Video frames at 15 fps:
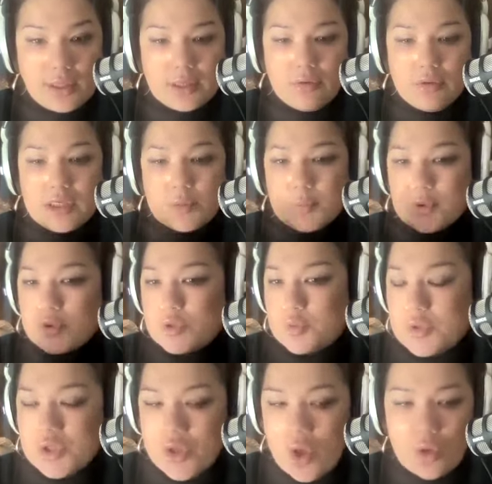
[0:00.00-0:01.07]
like you need to produce
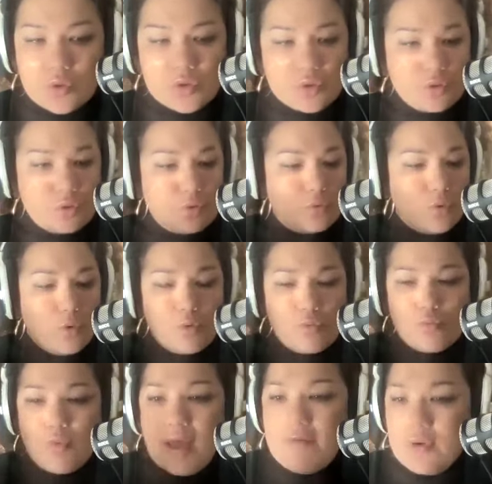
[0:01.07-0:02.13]
results or or
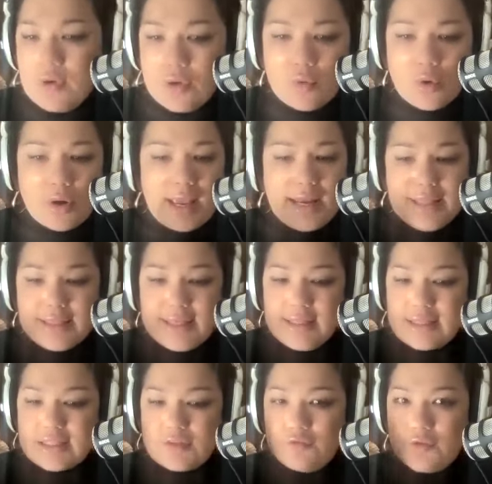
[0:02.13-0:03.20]
revenue or anything
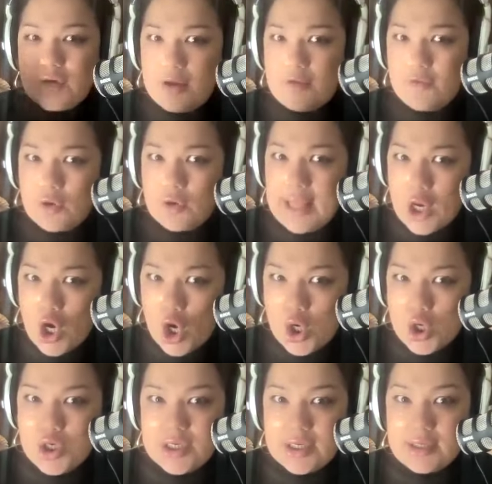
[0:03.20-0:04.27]
that's very very like
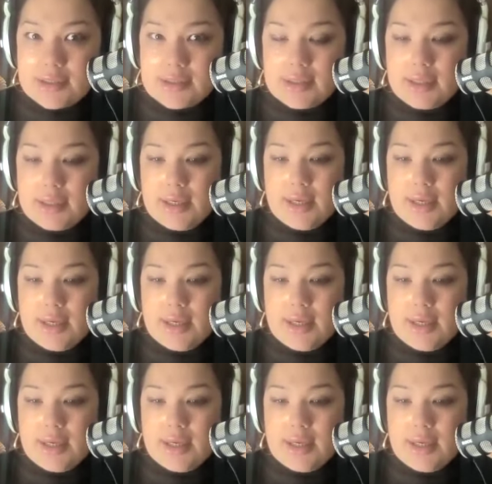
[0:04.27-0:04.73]
urgent,